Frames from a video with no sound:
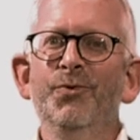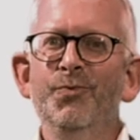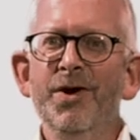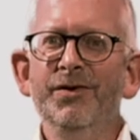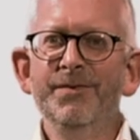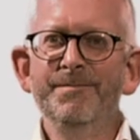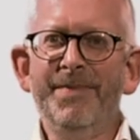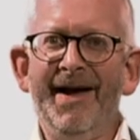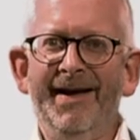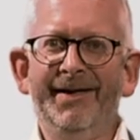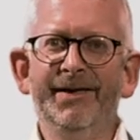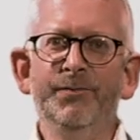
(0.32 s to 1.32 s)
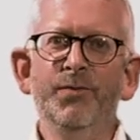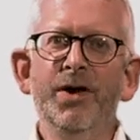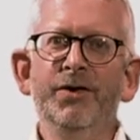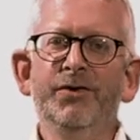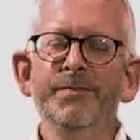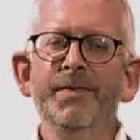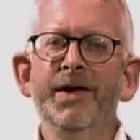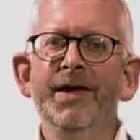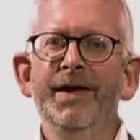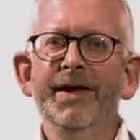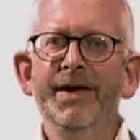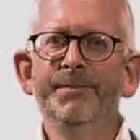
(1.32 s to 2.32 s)
Welcome back, and welcome
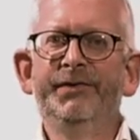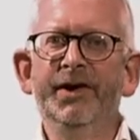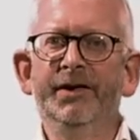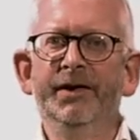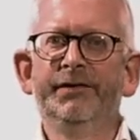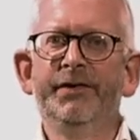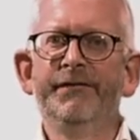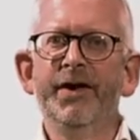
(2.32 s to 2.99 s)
in particular to the